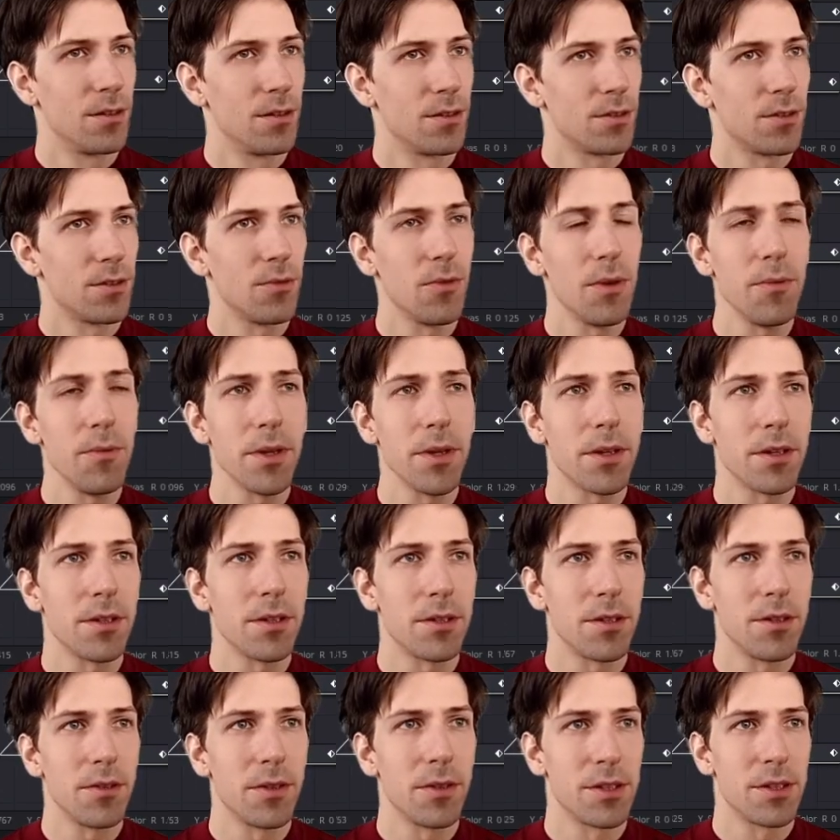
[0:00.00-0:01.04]
So what we could
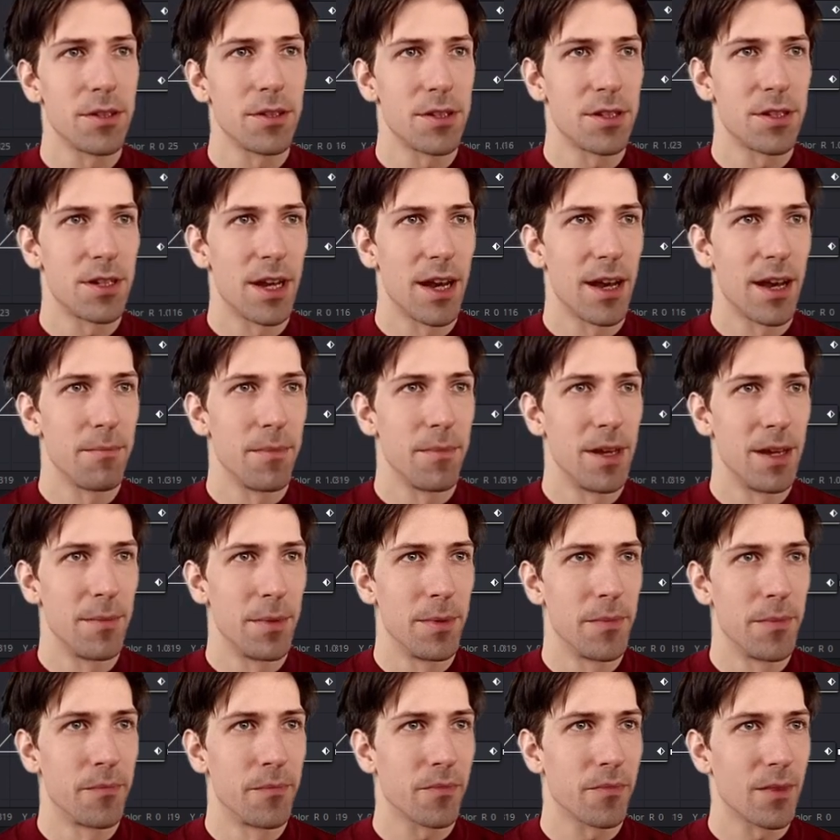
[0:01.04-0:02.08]
do instead
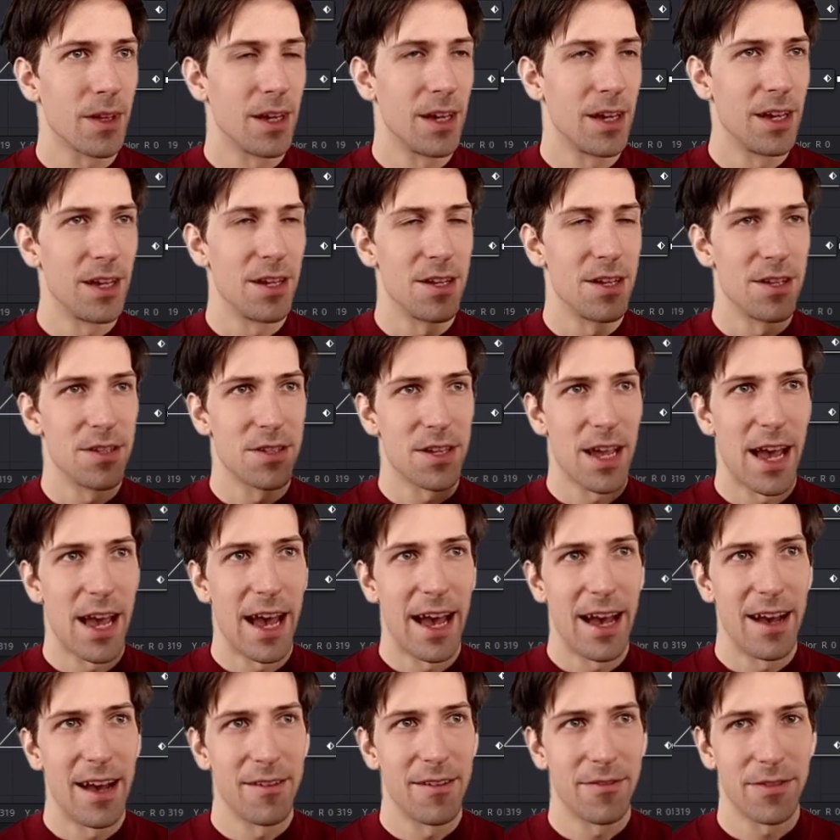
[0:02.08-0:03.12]
maybe is
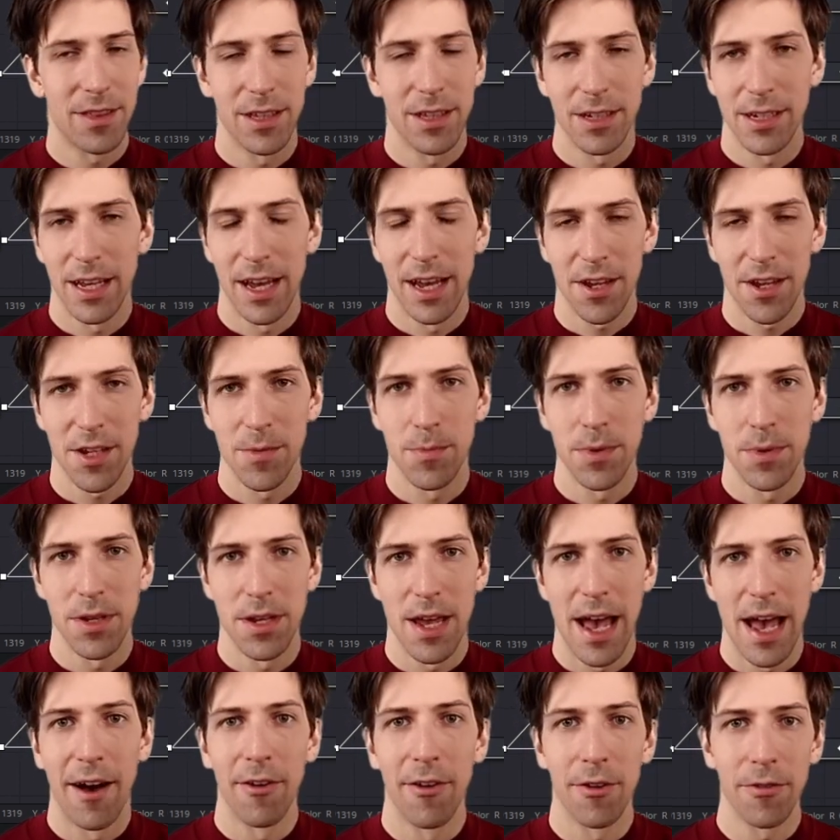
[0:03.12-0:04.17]
have the text be
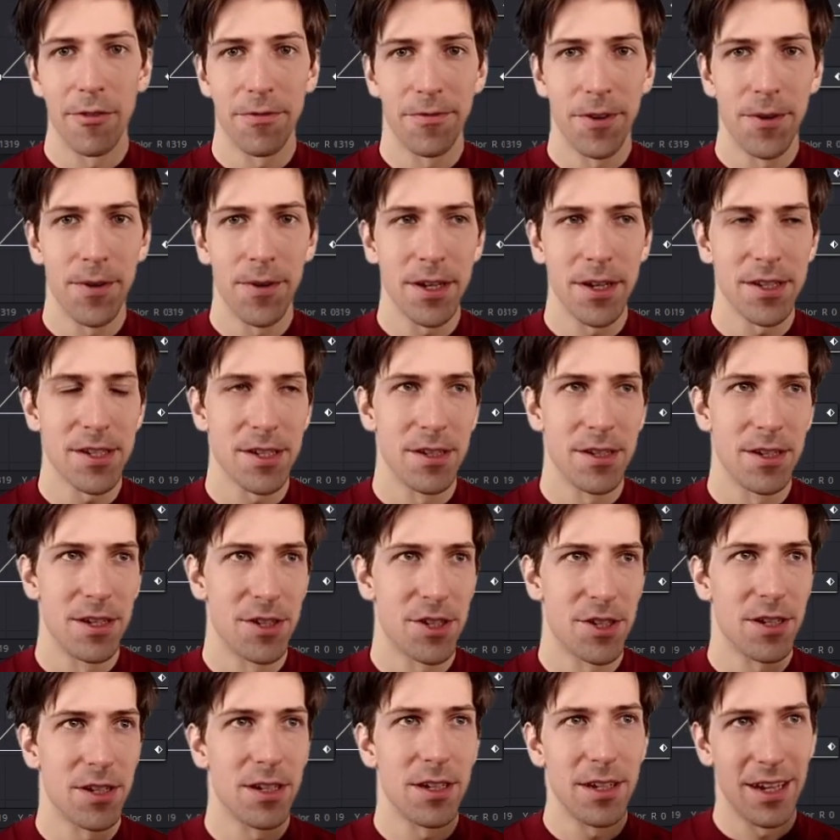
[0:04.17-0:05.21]
out of focus
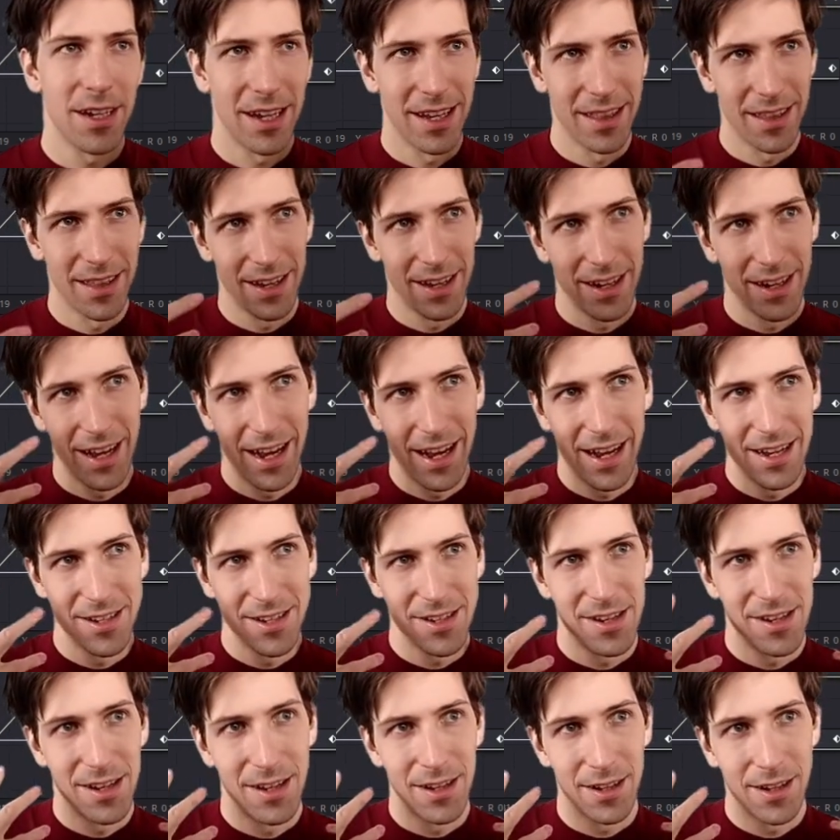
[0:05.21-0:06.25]
initially. And then as
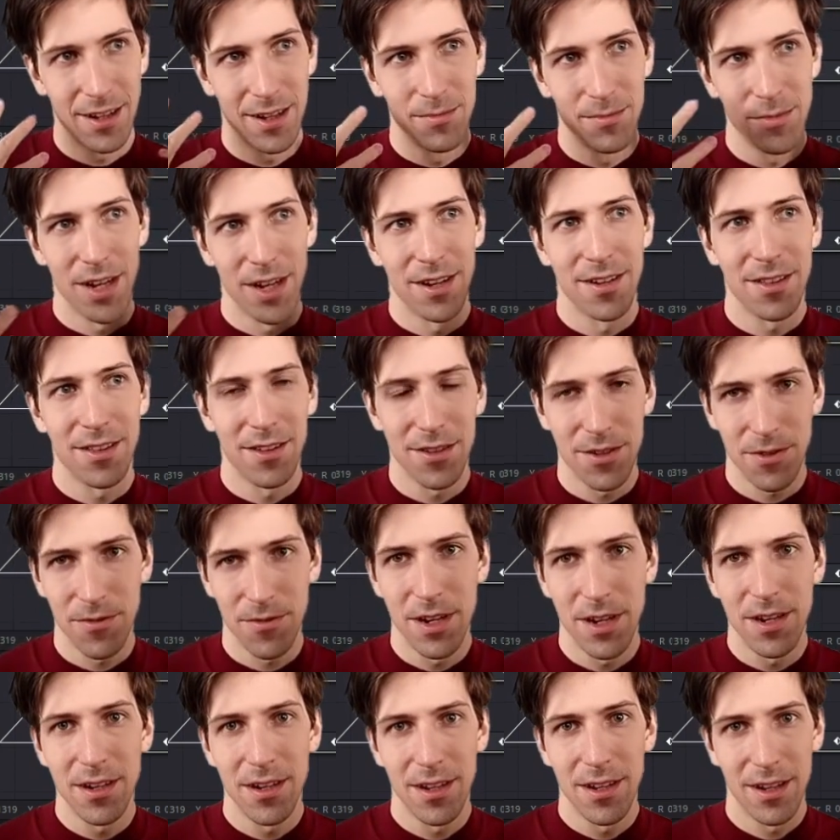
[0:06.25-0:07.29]
it comes onto the
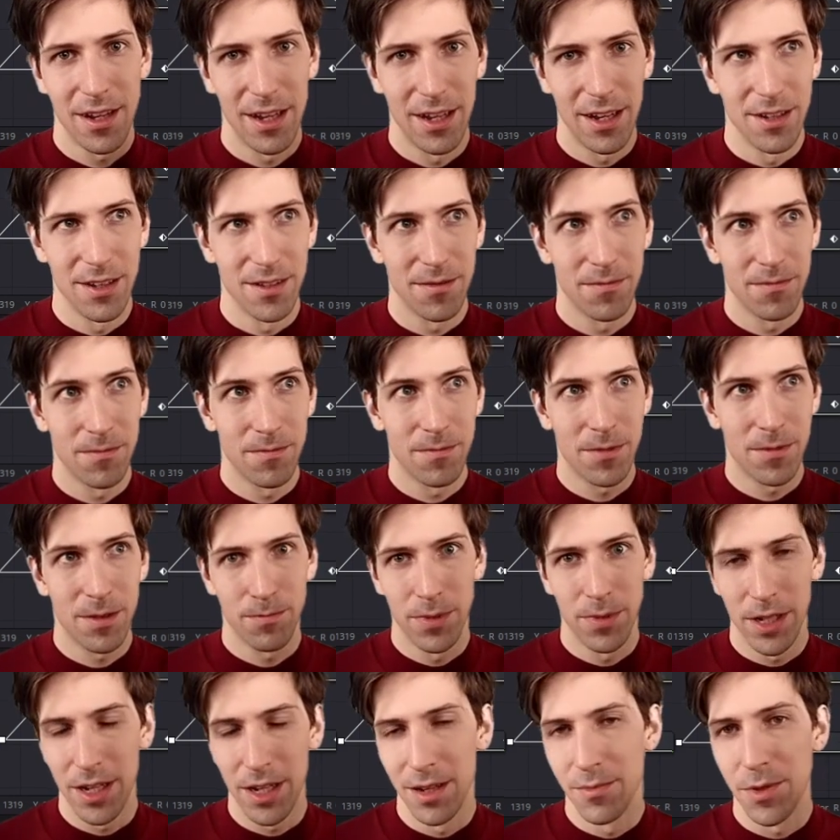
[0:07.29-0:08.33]
screen, it
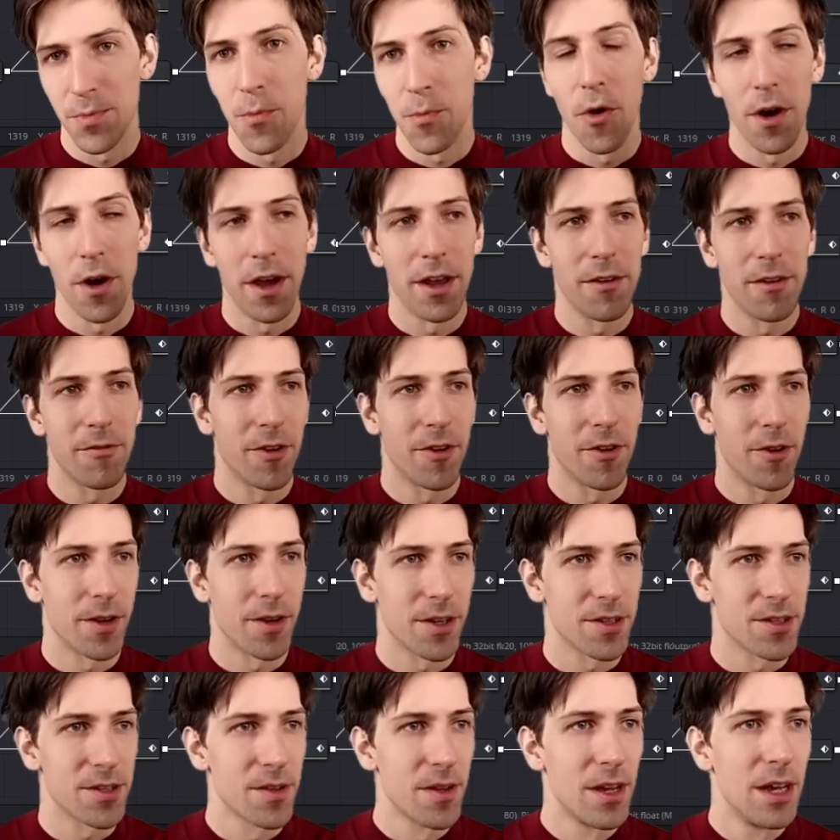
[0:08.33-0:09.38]
becomes more in
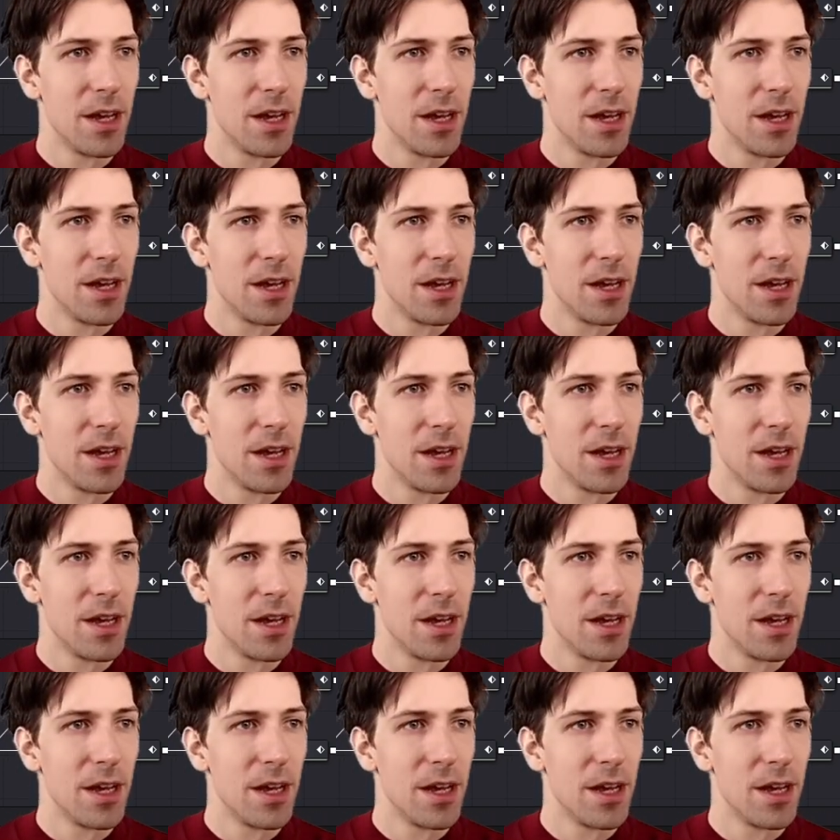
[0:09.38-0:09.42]
focus.